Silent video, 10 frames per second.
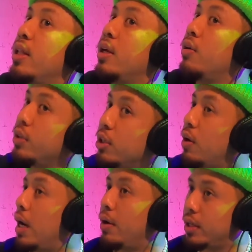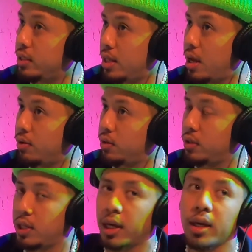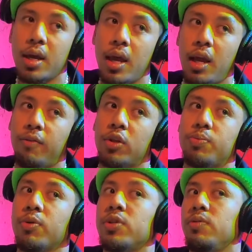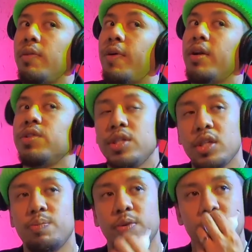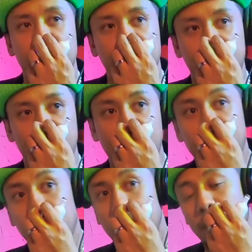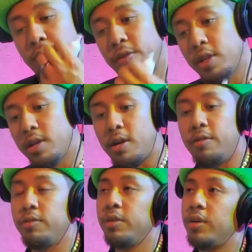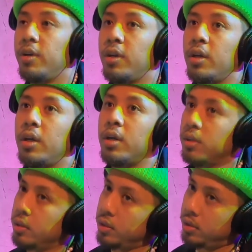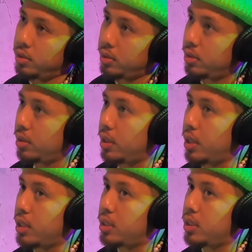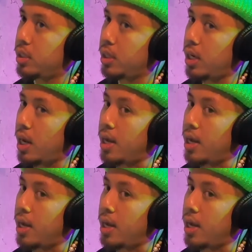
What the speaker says: They only know how it is now. So it's like, if I don't see this person every day, oh, they fell off. Exactly. Yeah. They must not be doing anything.